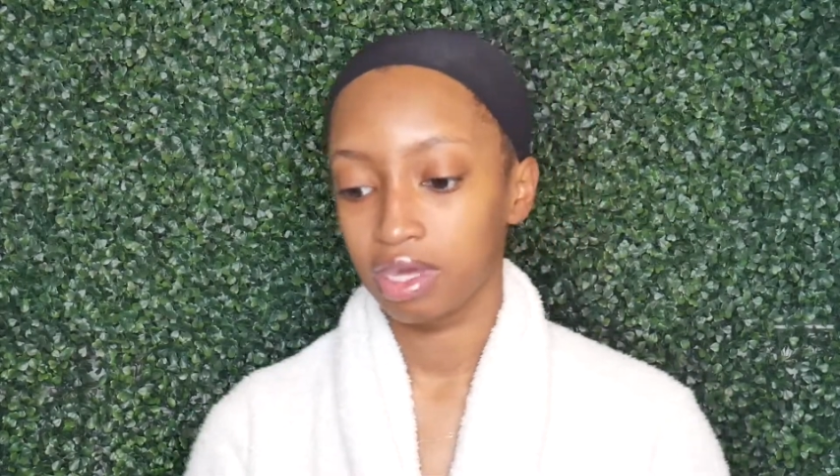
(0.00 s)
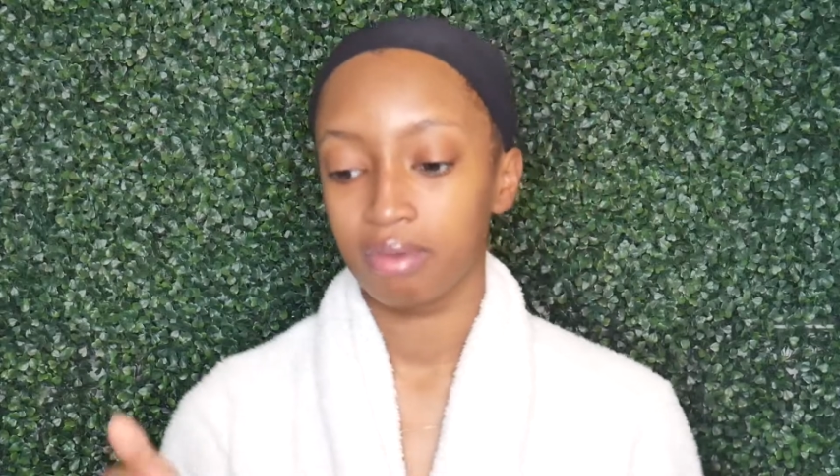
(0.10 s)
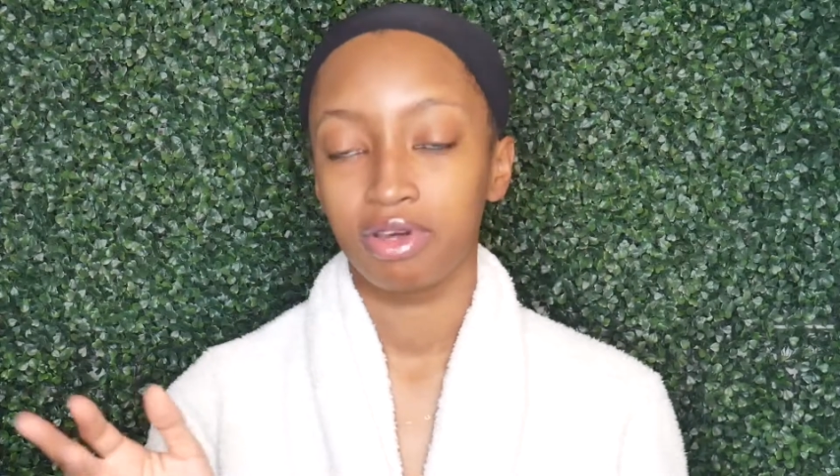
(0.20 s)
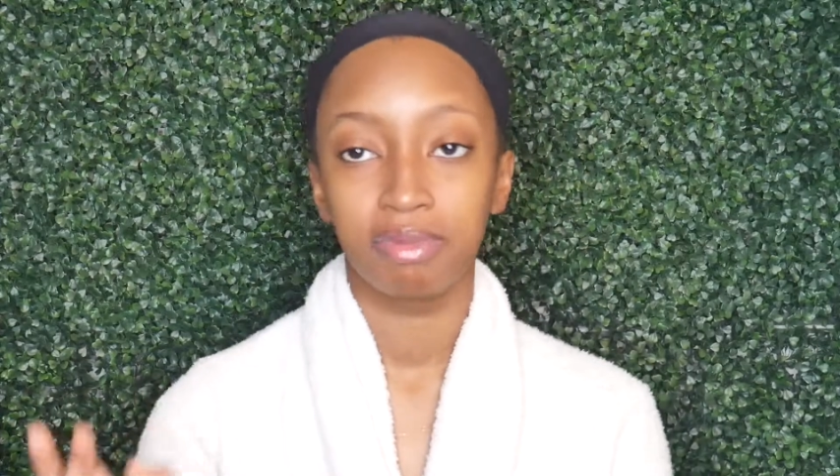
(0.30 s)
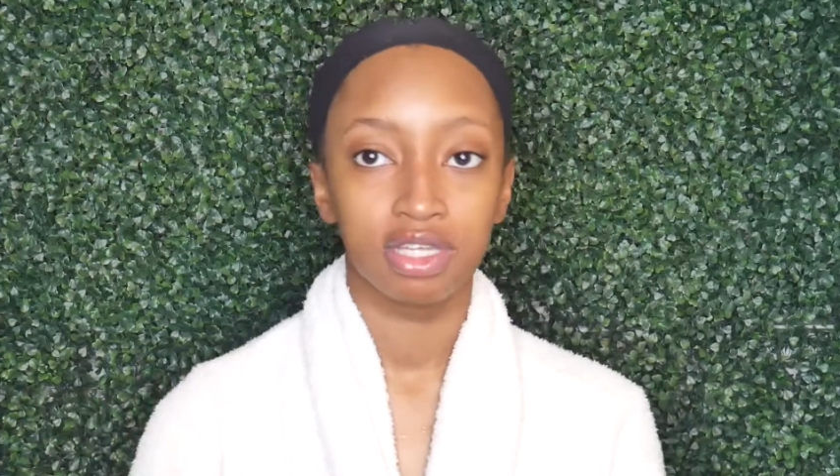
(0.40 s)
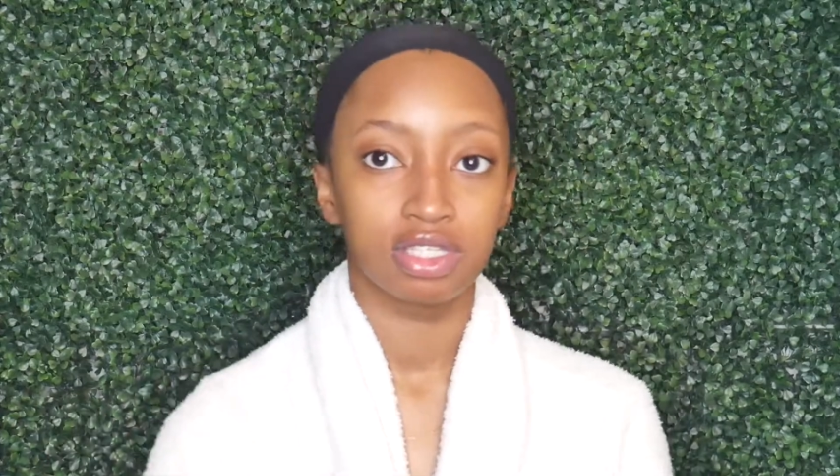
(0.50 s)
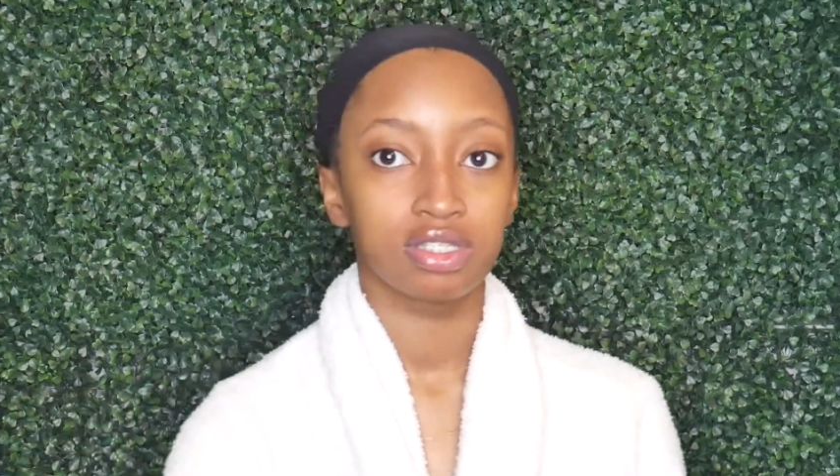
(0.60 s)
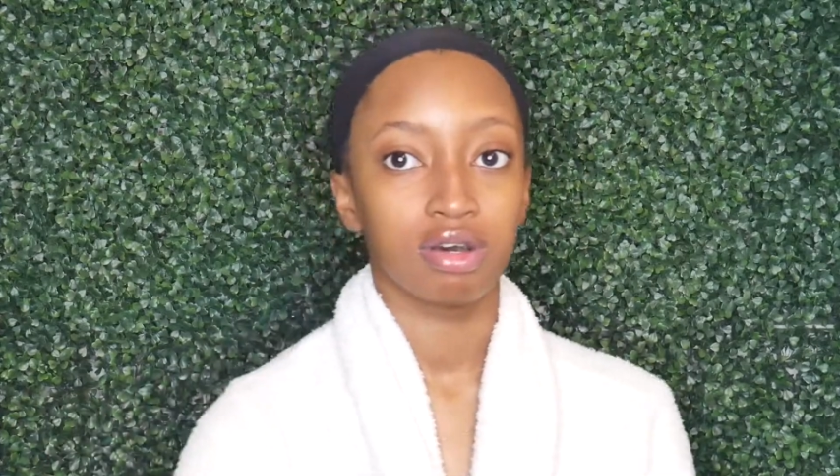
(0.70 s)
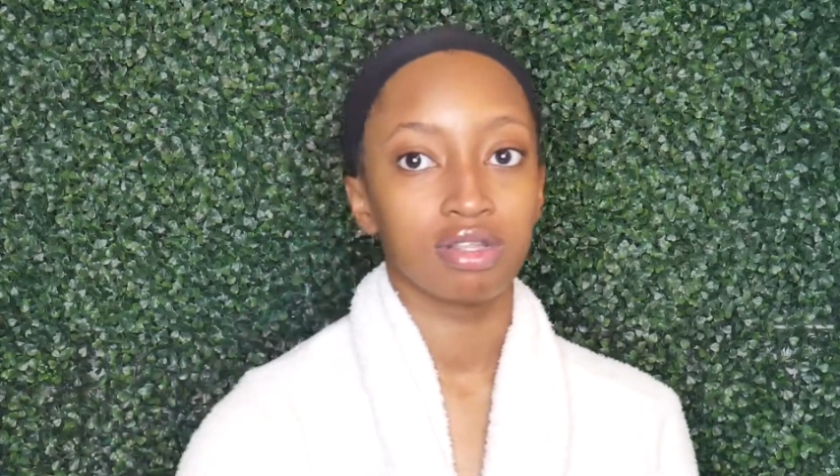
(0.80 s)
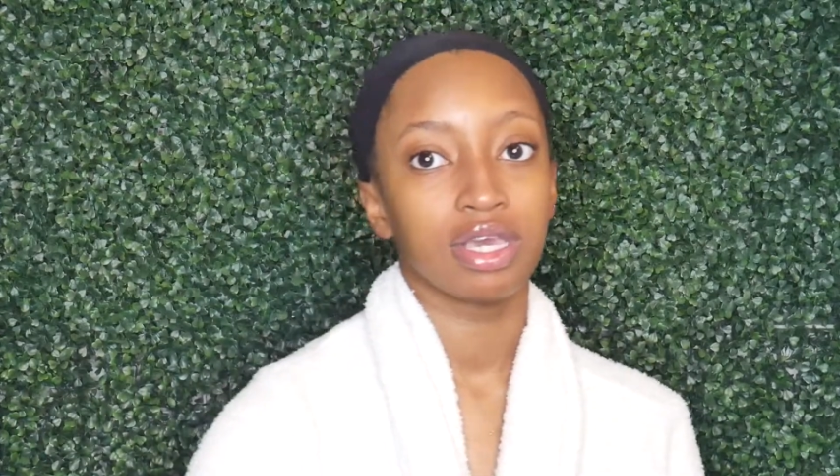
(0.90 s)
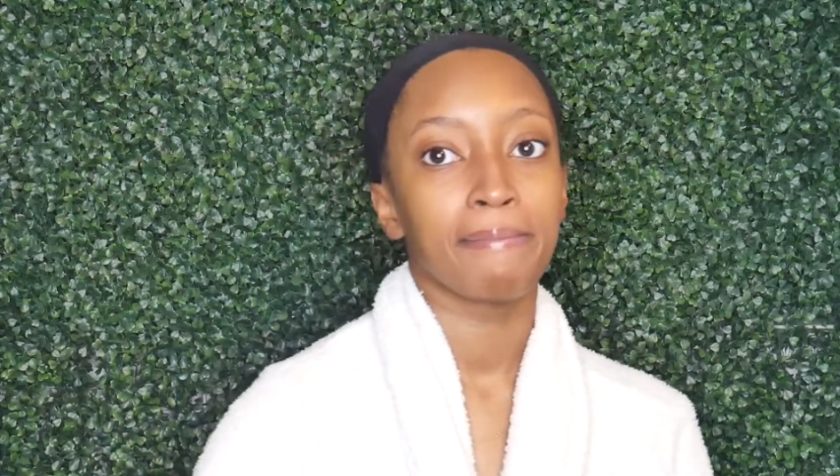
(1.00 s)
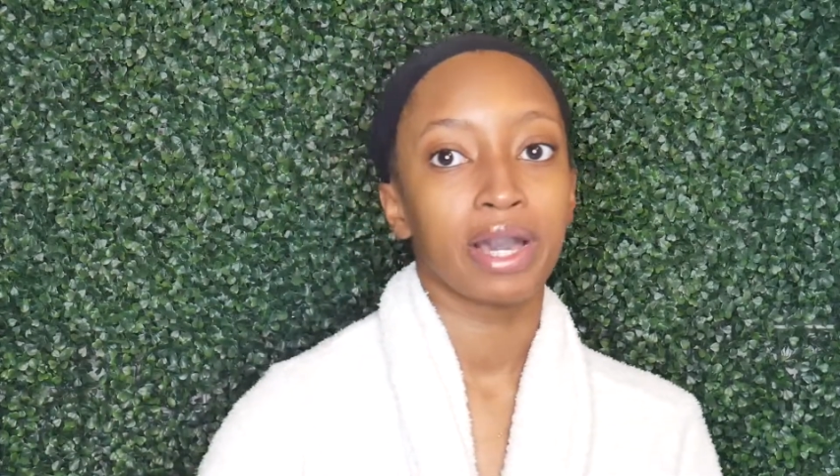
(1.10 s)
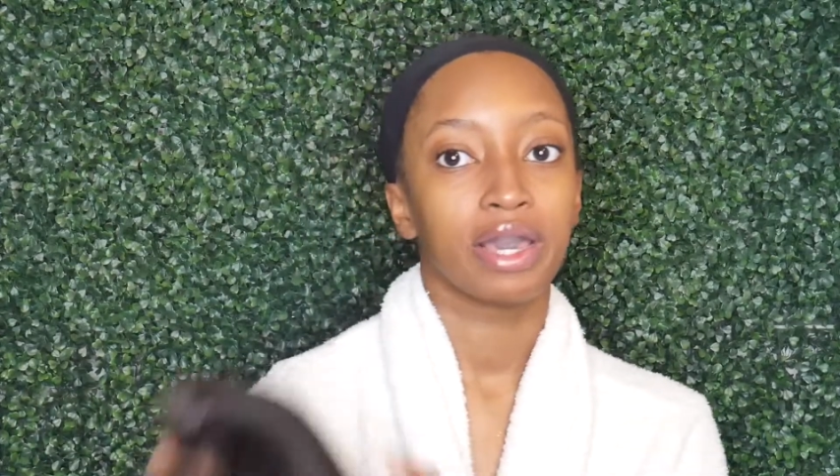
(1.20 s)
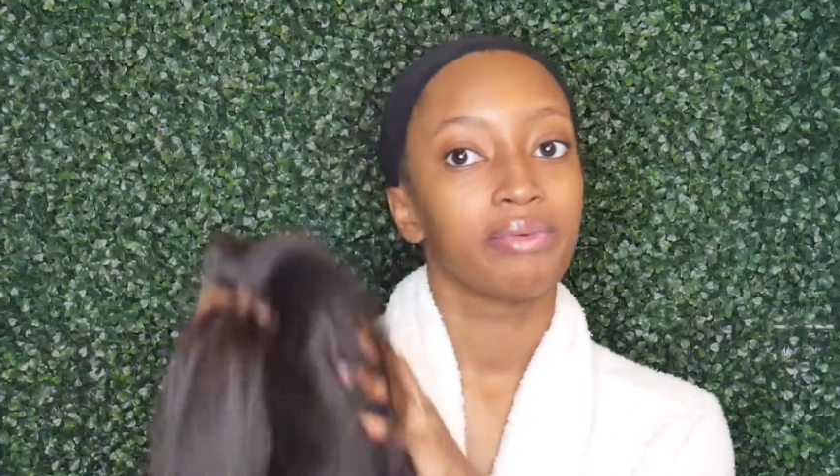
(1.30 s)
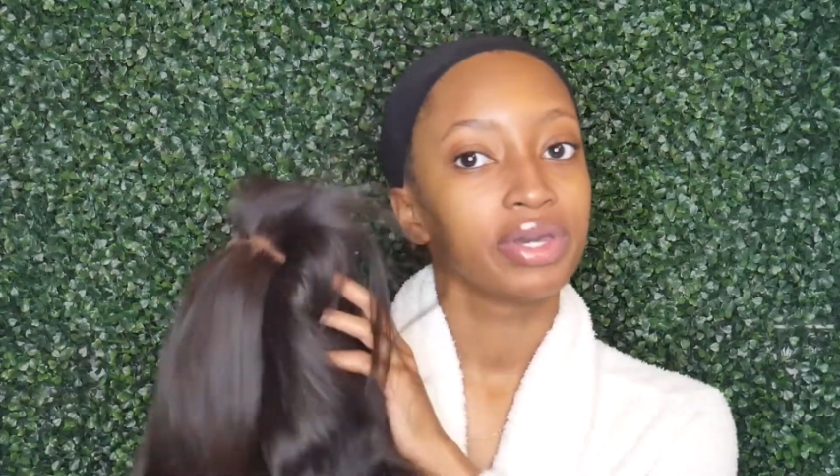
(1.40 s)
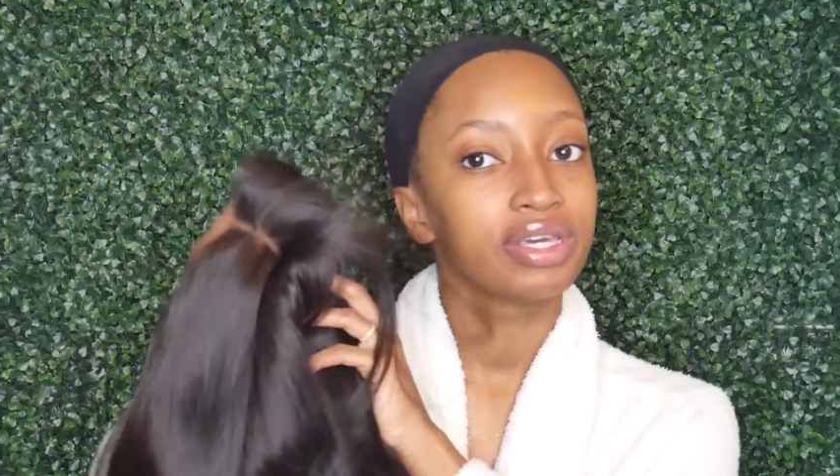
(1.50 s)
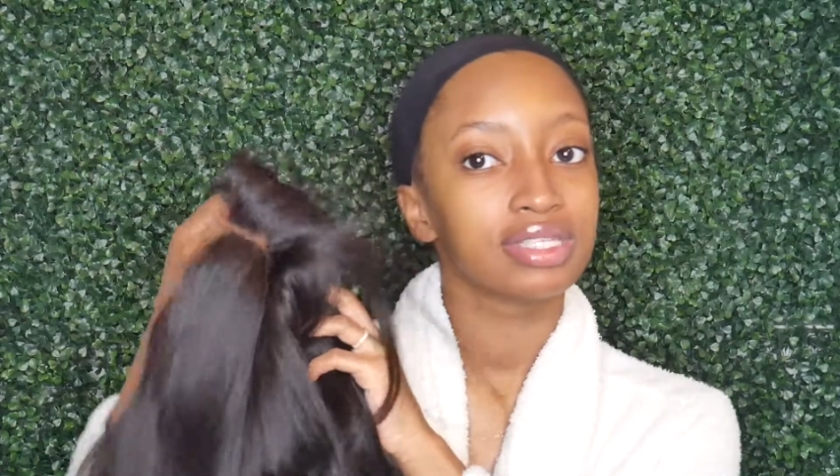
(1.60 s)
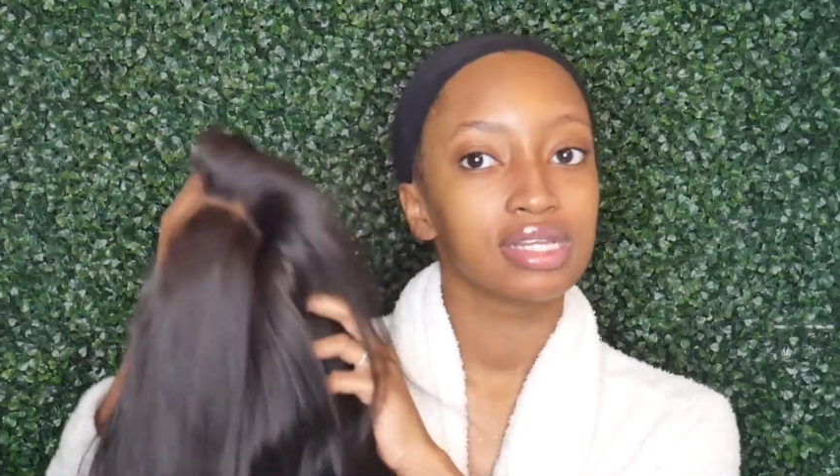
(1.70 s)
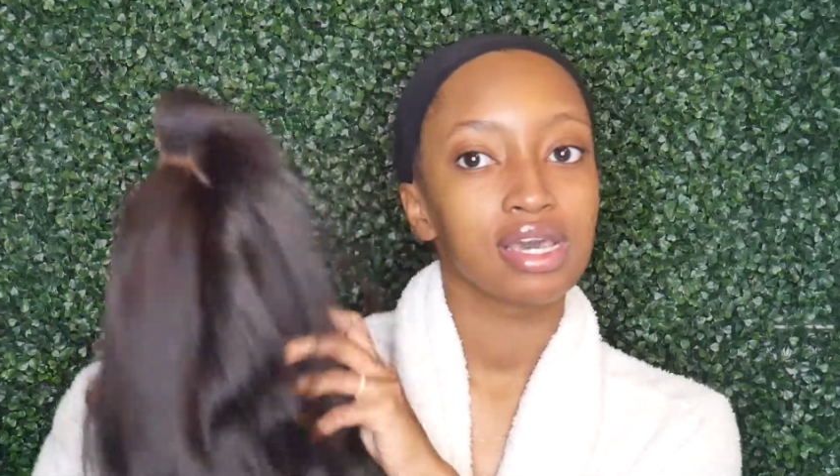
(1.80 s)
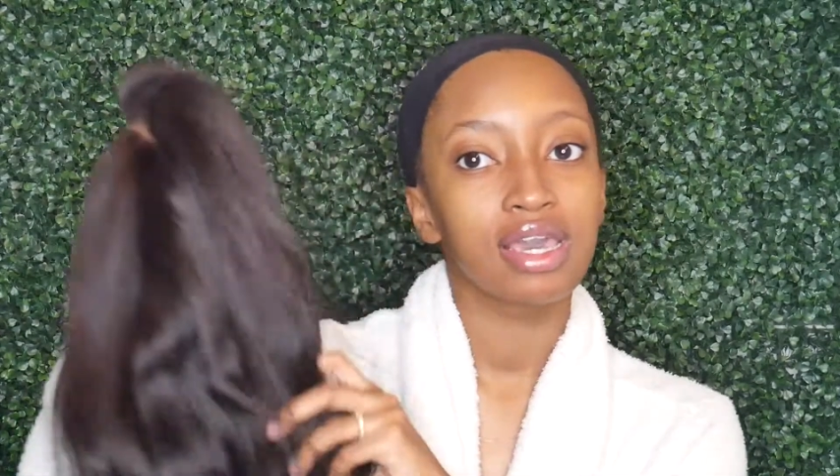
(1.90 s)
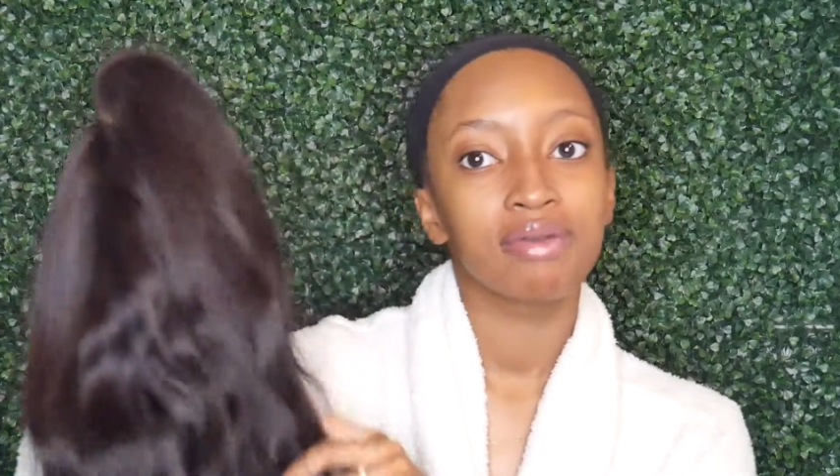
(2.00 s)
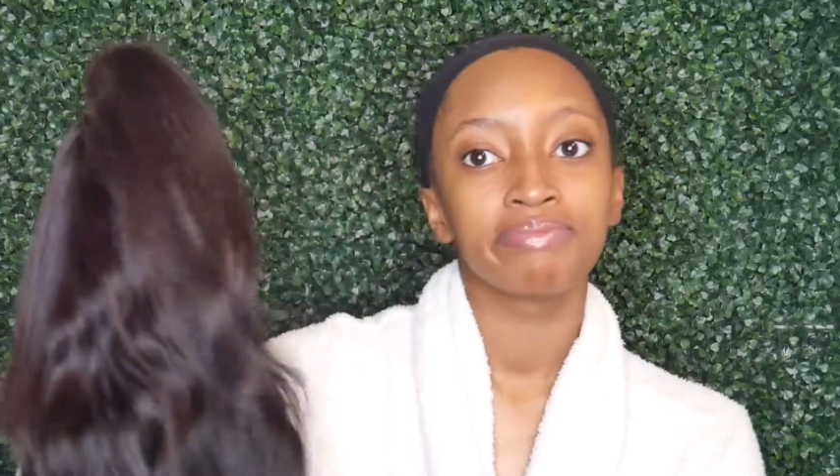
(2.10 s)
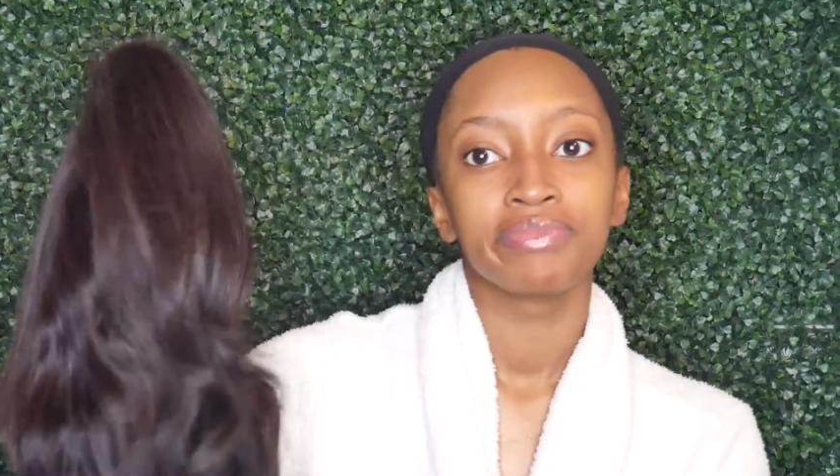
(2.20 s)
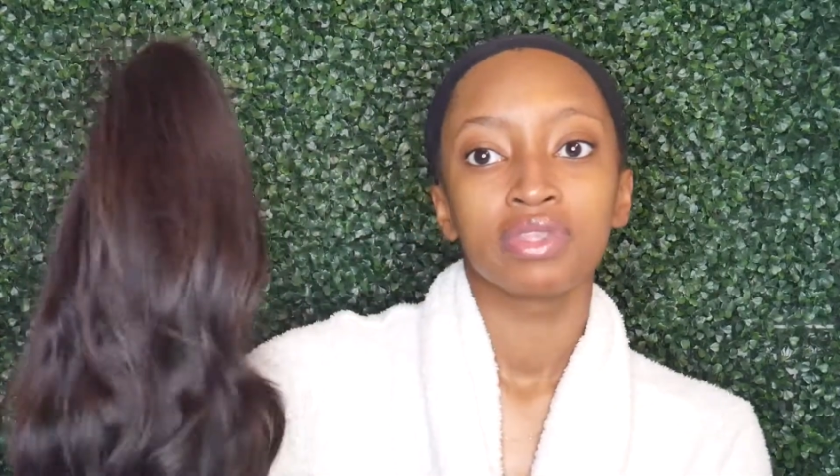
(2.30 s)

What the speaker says: I'm going to be installing my wig today.